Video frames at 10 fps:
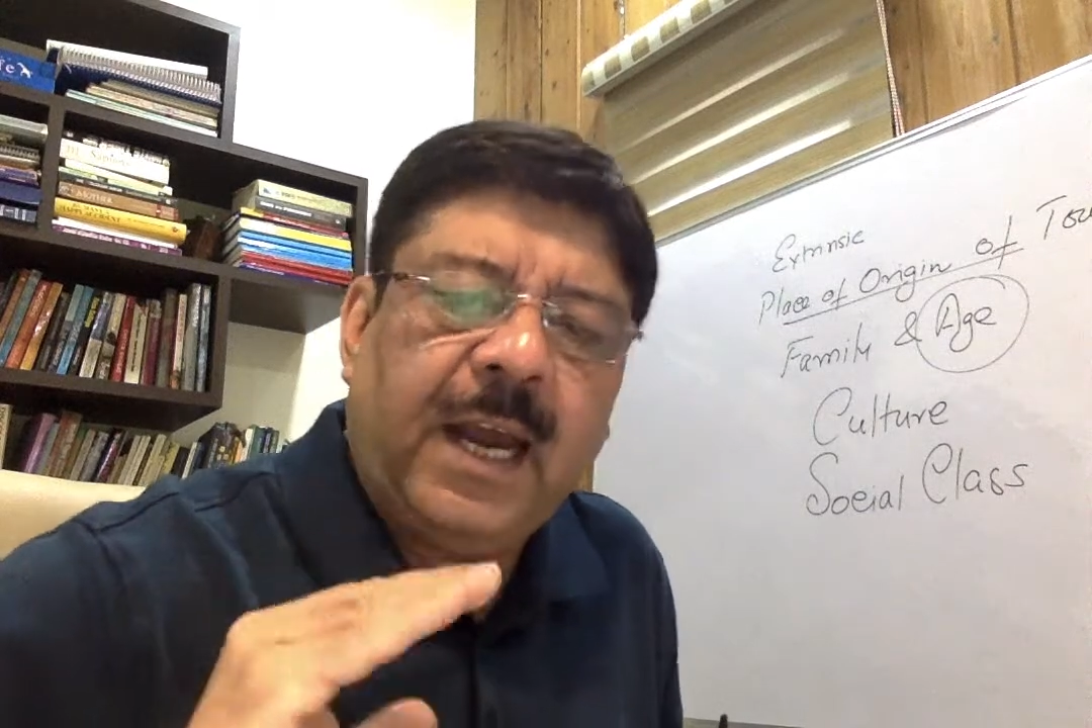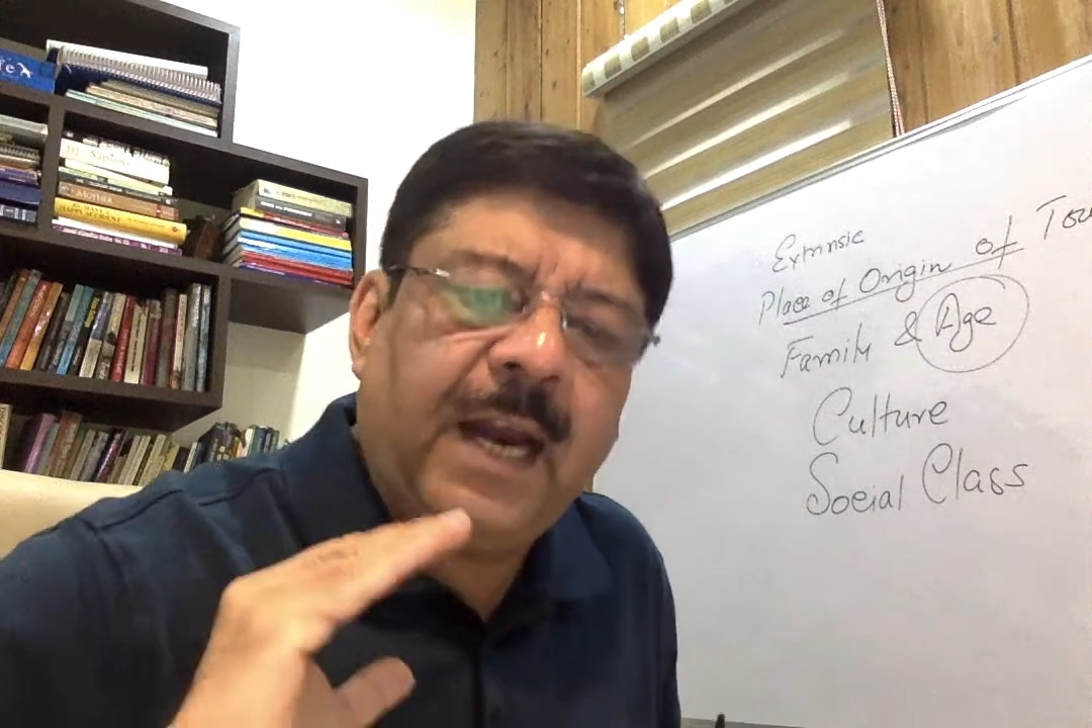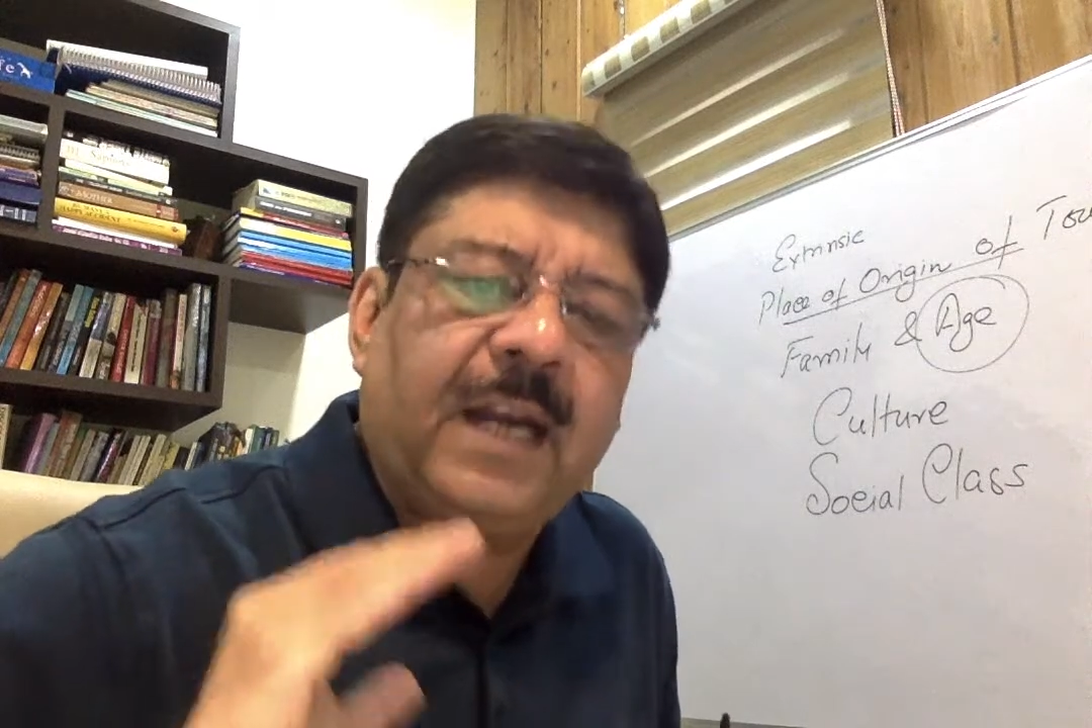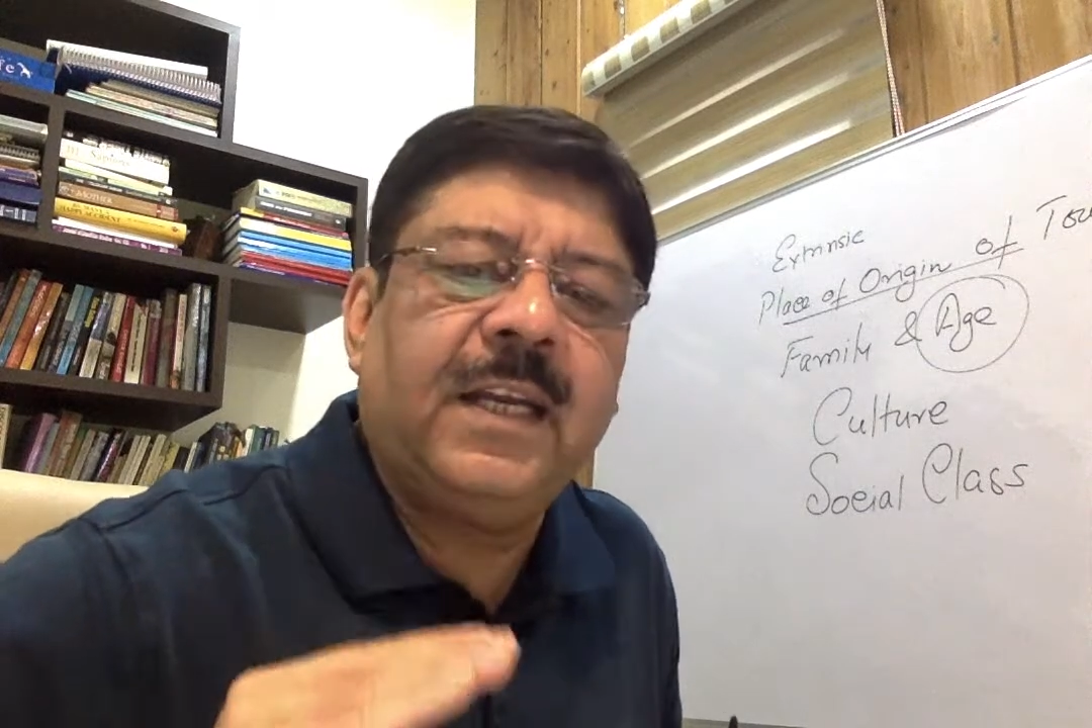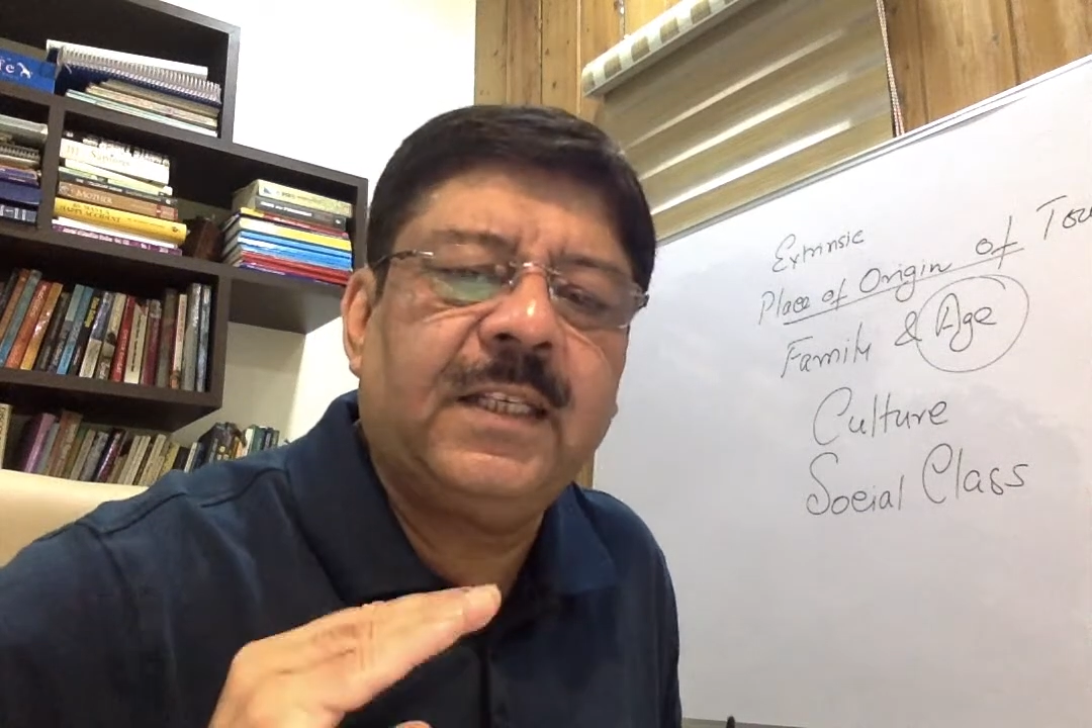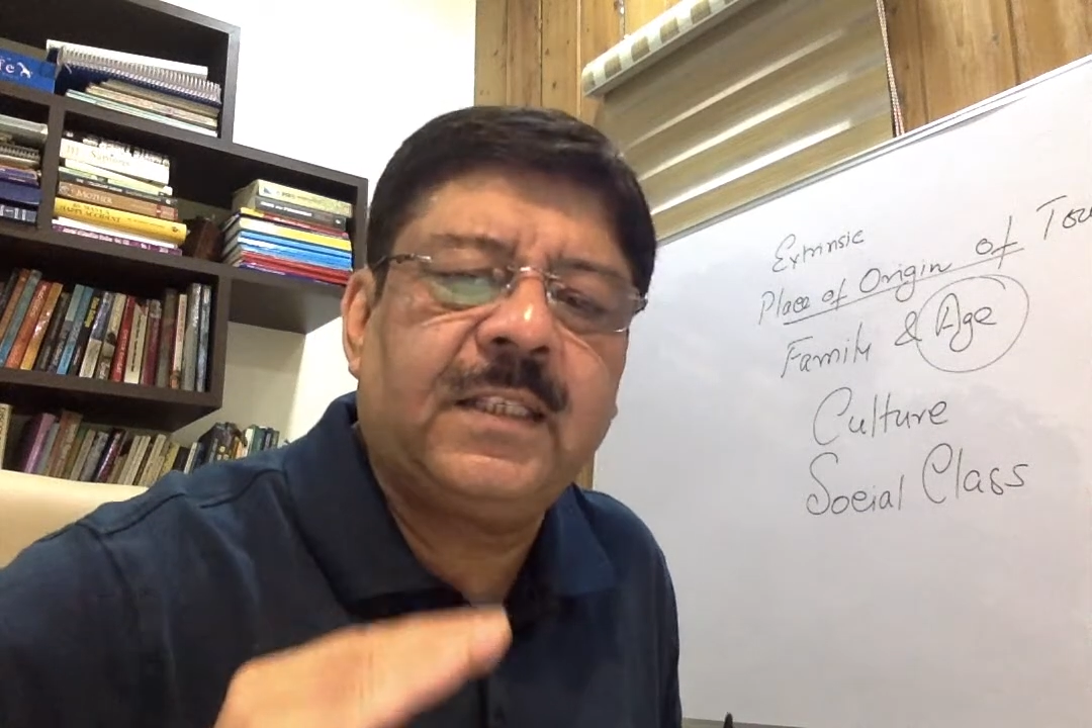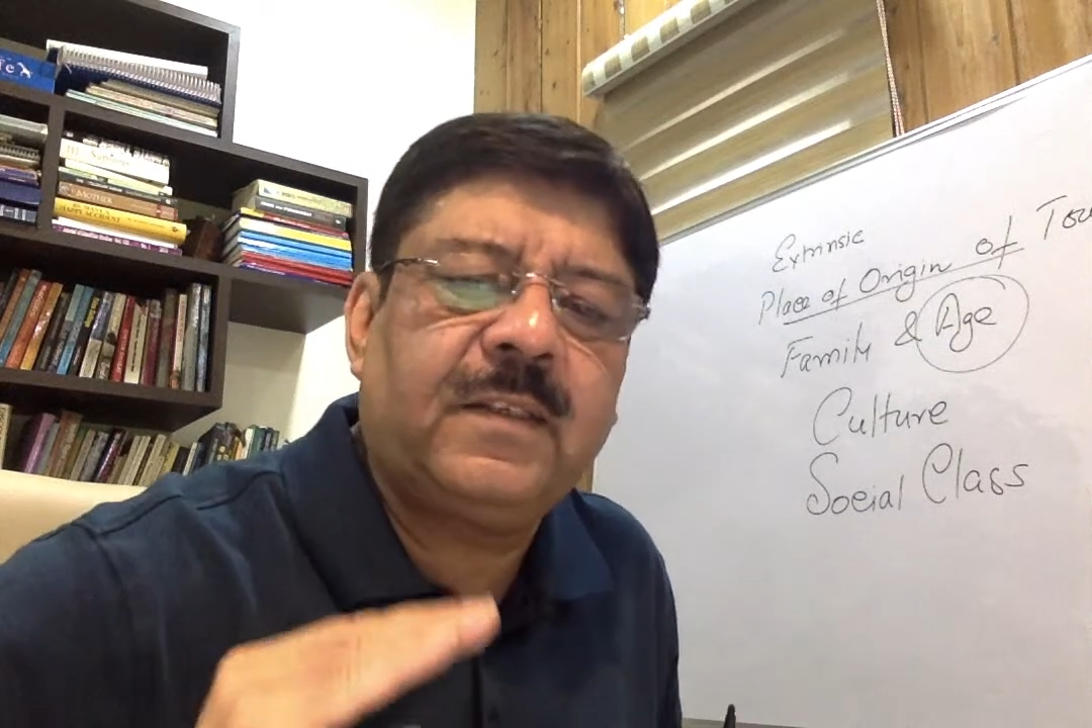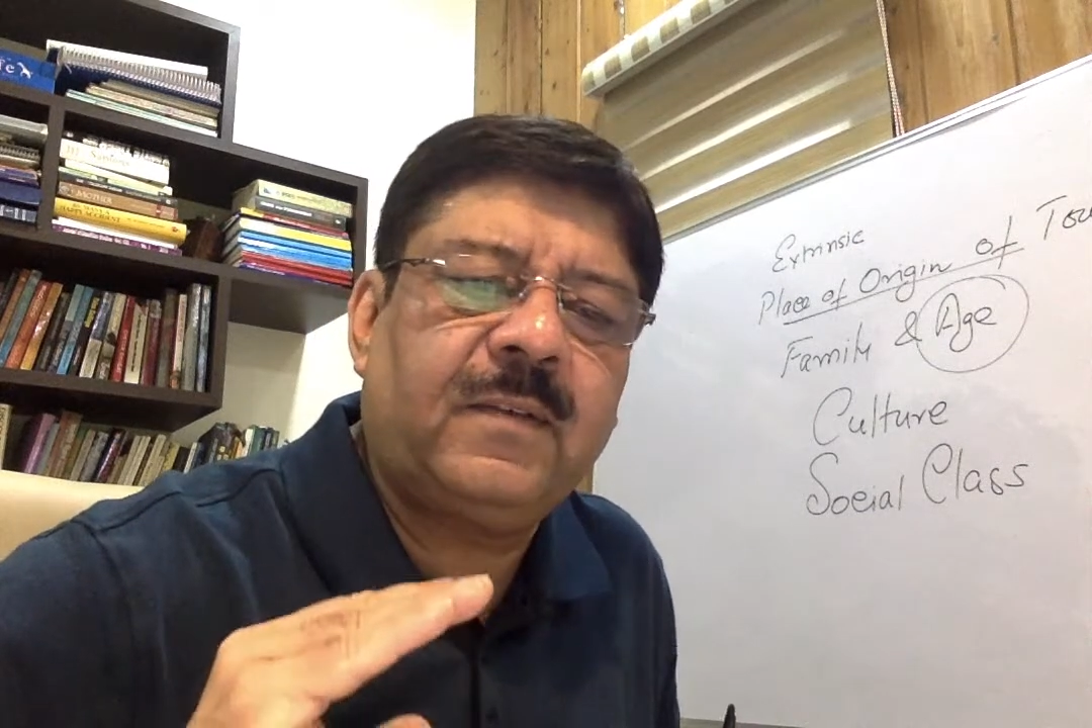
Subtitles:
At least